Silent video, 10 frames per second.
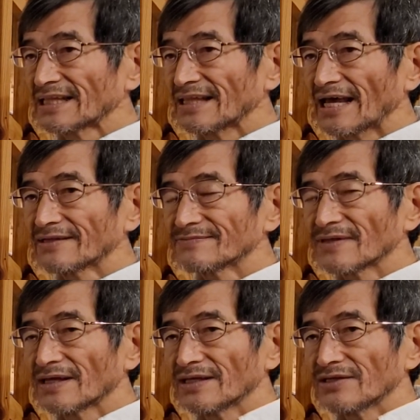Then
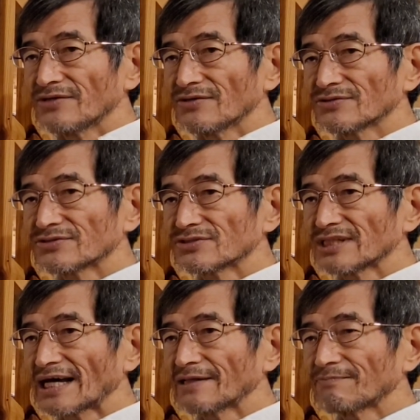you
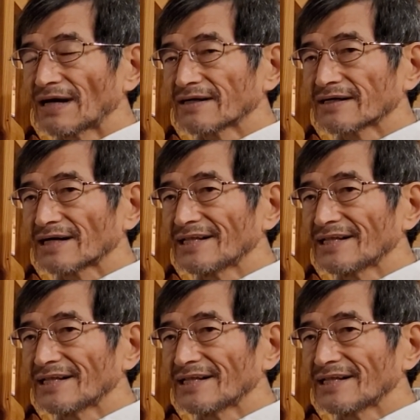slide back a